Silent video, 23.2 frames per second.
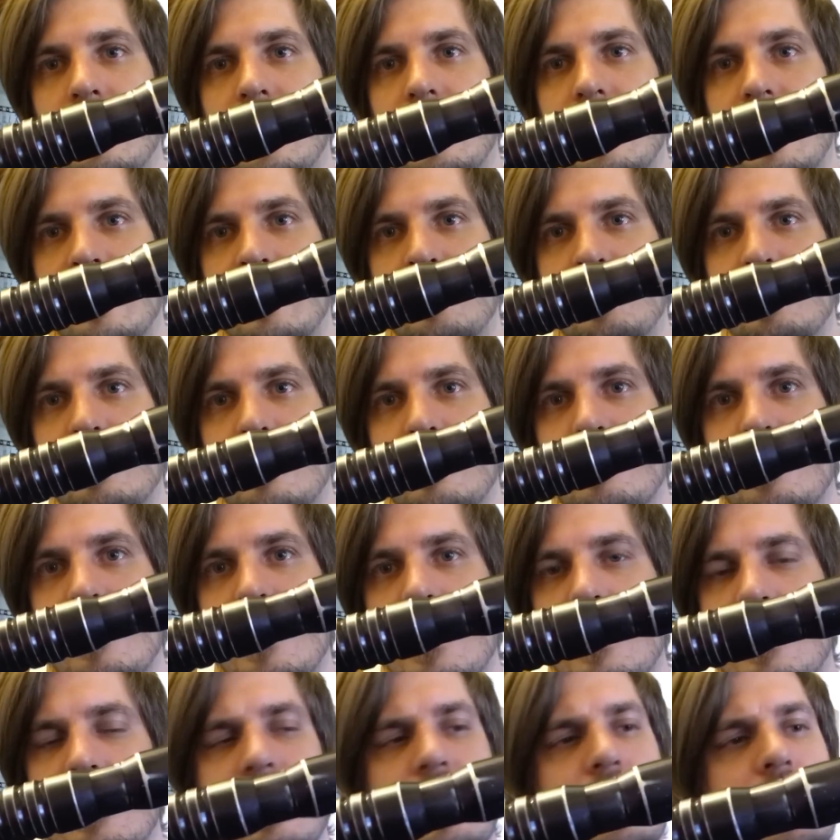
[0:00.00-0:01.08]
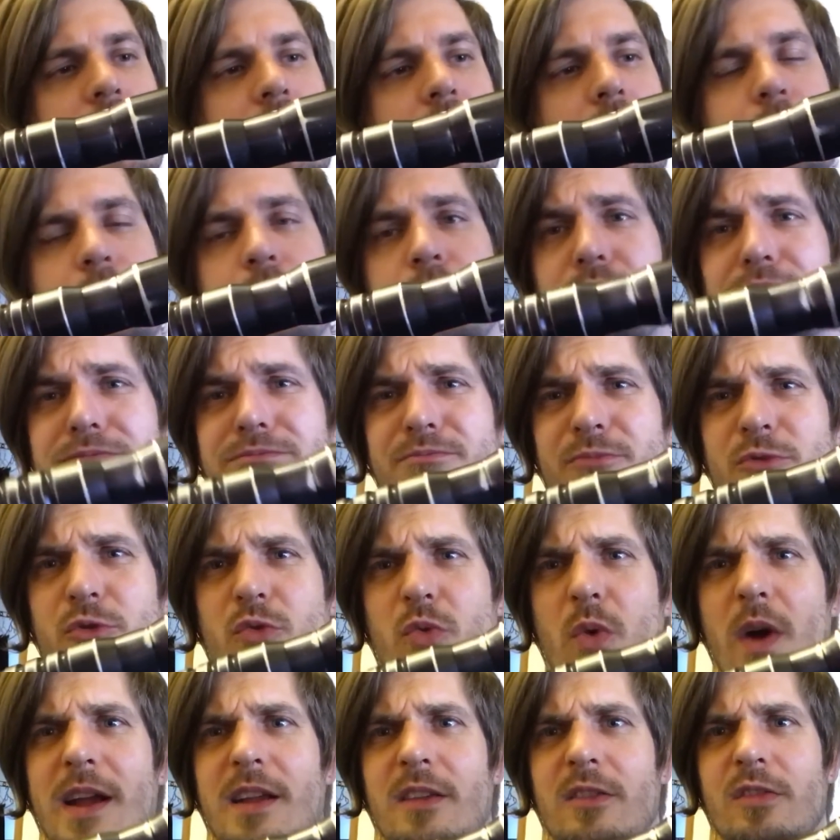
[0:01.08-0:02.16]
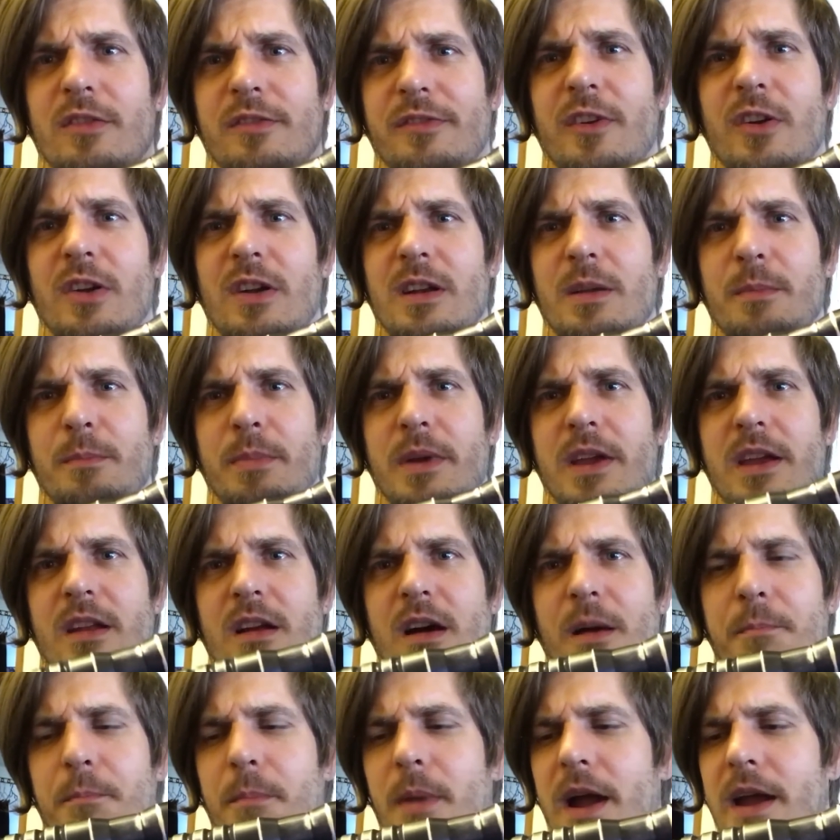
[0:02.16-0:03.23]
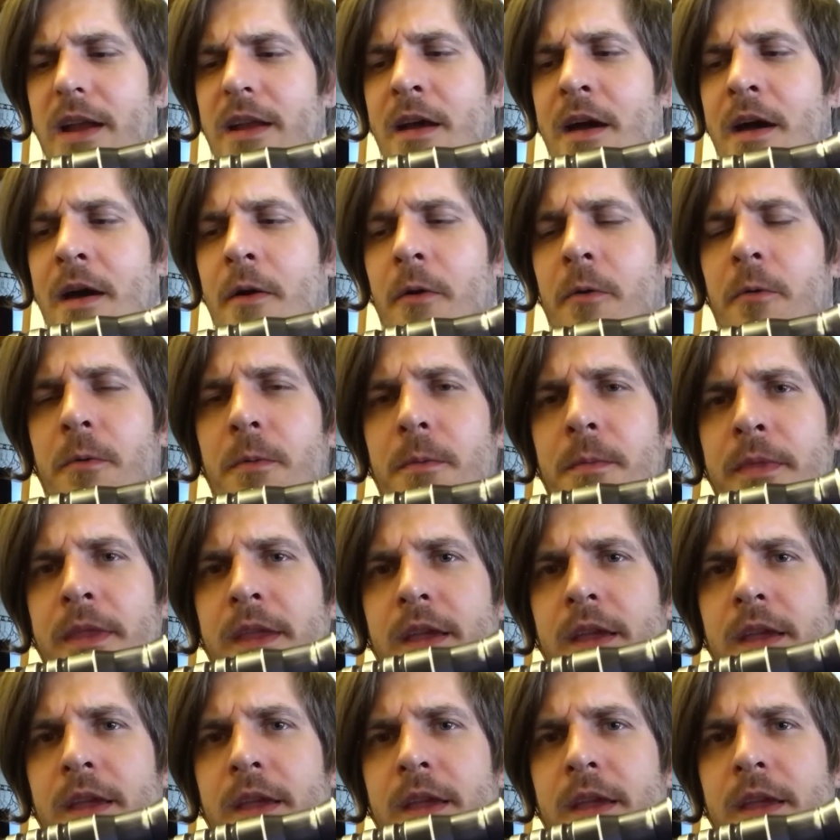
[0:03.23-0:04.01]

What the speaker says: It is pretty, quite severely beat up by now.